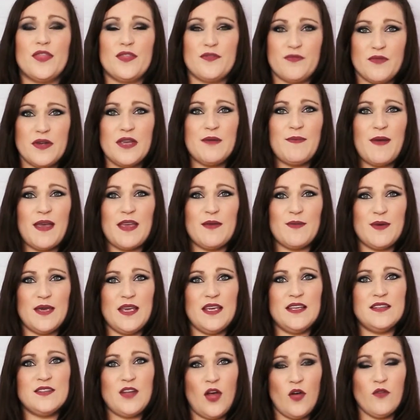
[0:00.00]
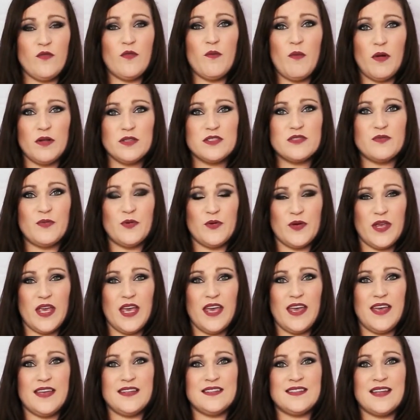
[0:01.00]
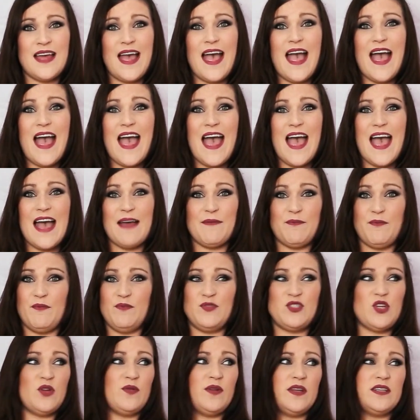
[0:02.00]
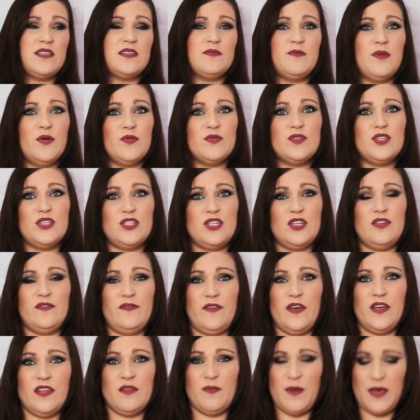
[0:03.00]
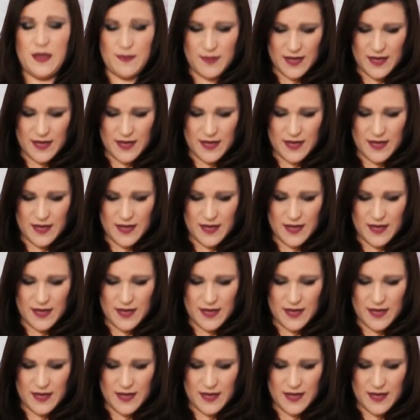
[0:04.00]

three babies over multiple years and donated milk to two further